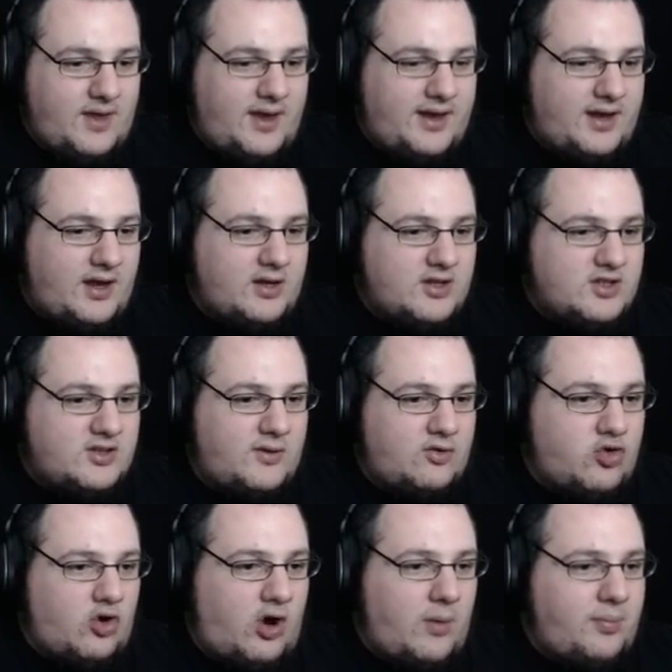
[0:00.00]
Are they going to just
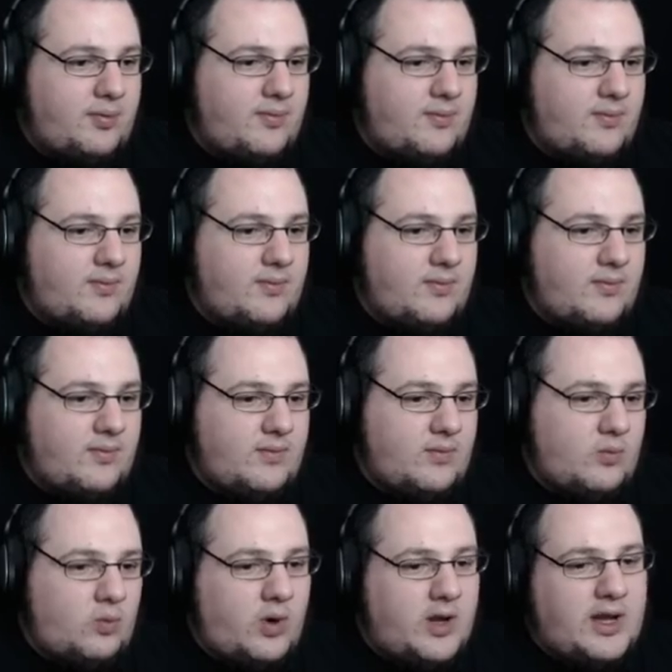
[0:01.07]
drop?
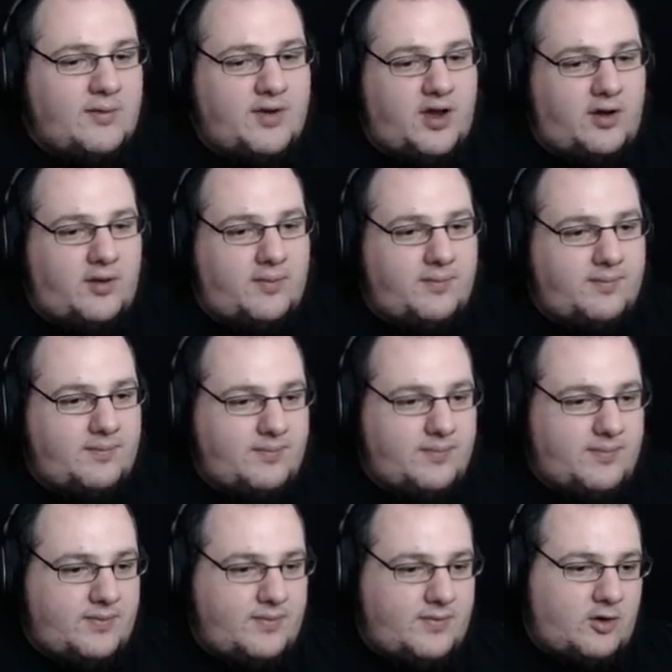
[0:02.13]
We'll never know.
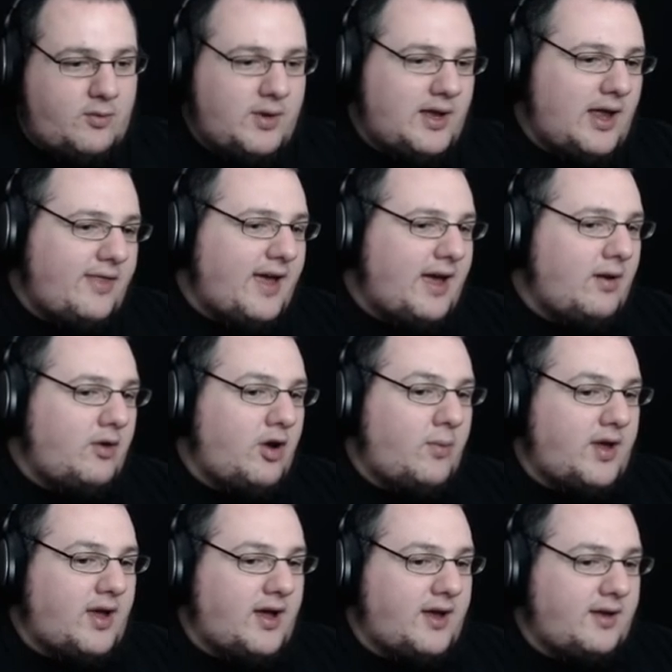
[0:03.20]
Can we like that? No,
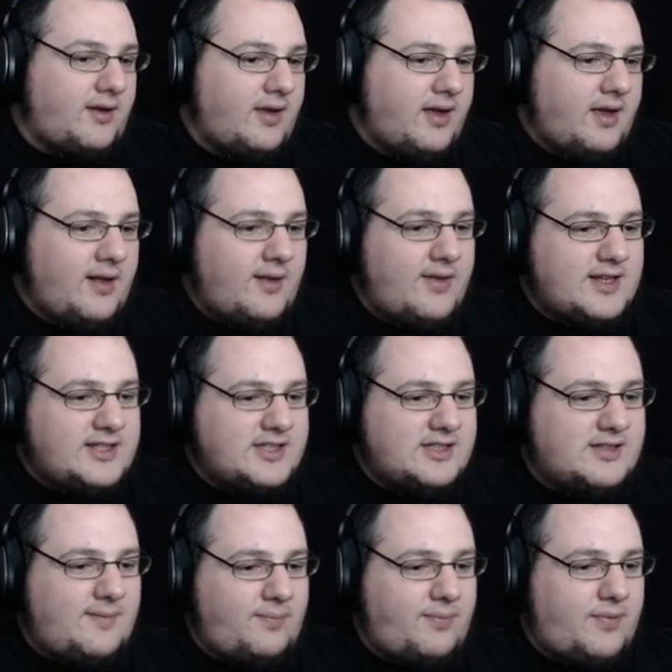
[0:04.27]
we can't. Let's
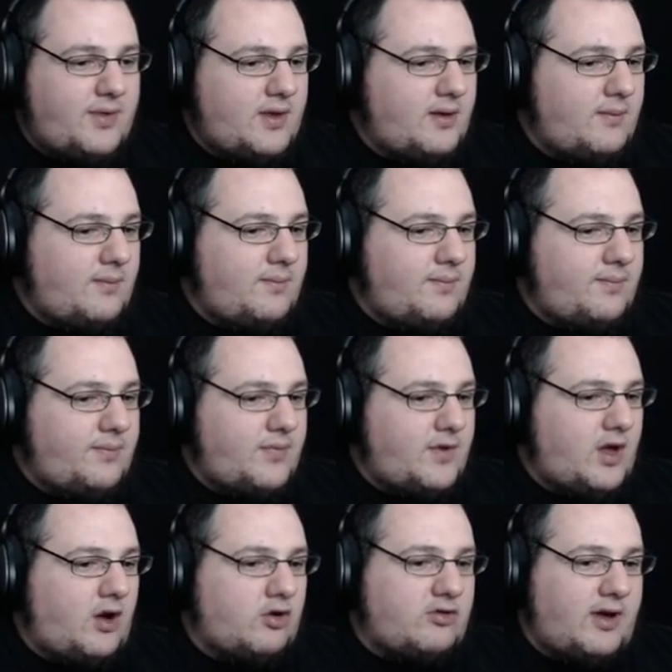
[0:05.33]
just...
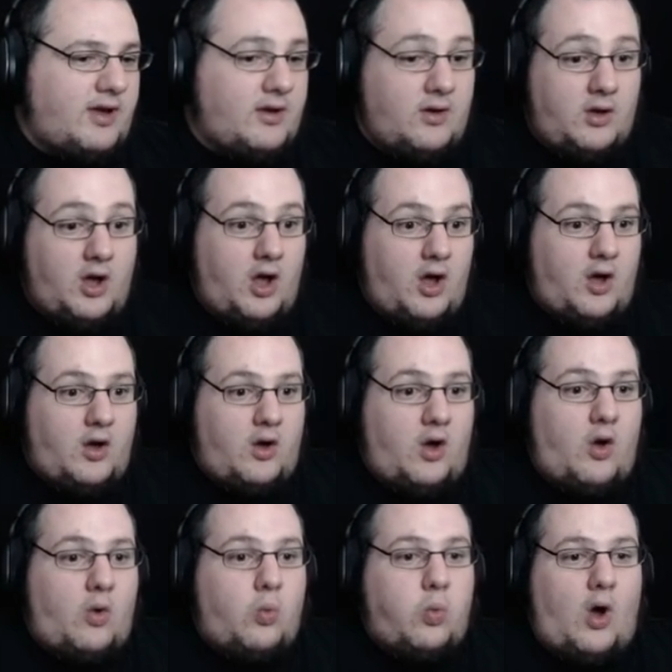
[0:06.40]
oh, great.
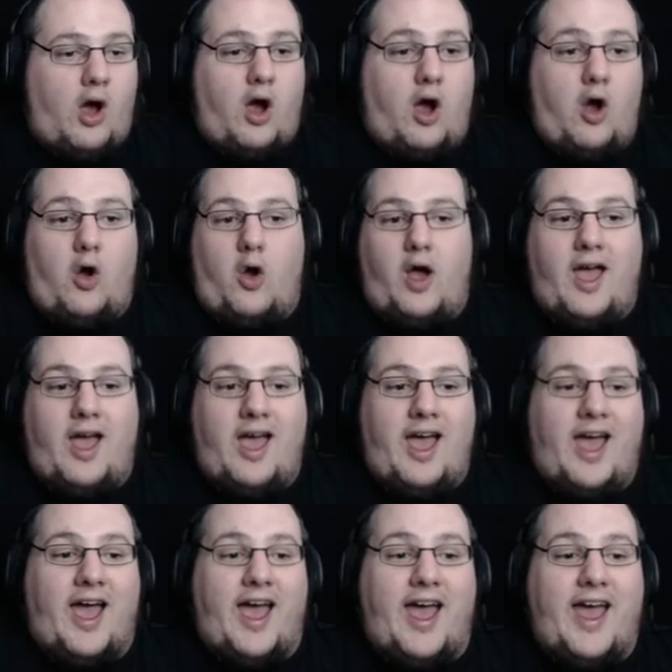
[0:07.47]
Whoa!
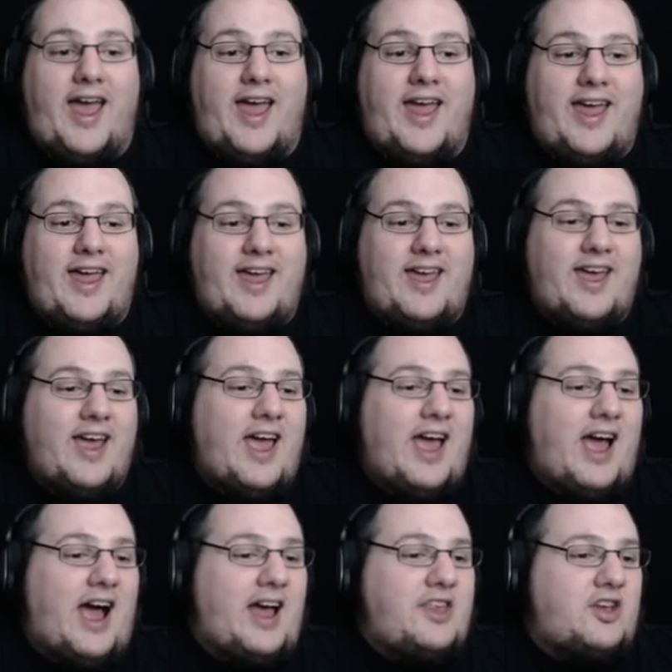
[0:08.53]
Hey!
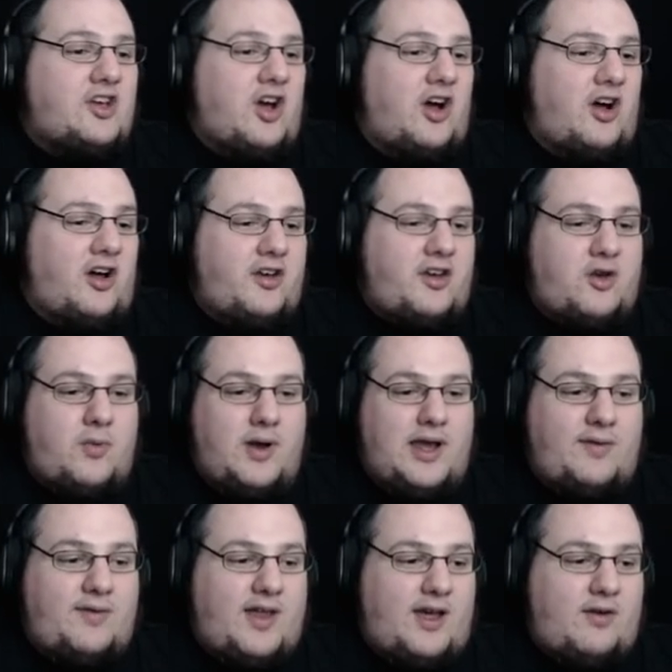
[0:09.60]
And you're gone. Can we
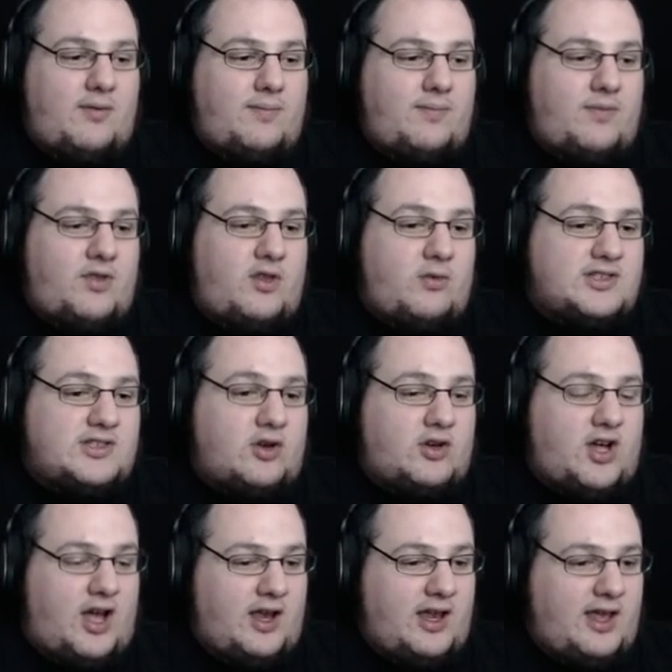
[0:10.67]
leave now? We still
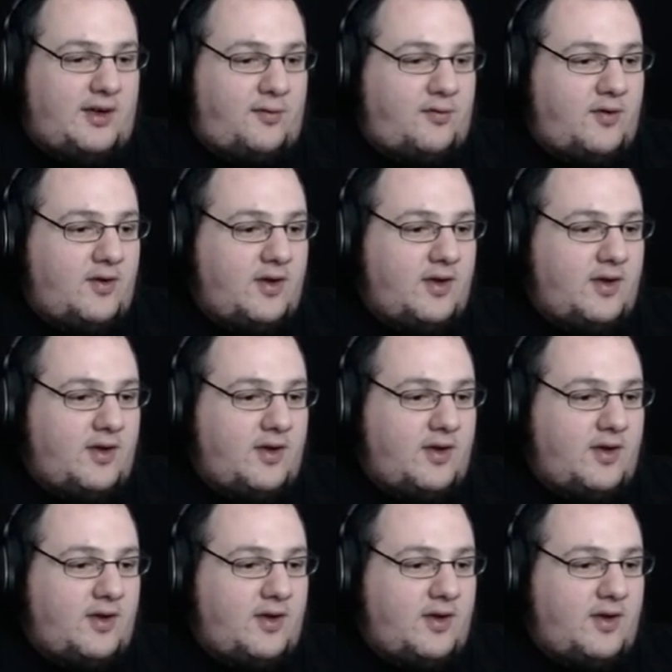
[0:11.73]
can't leave.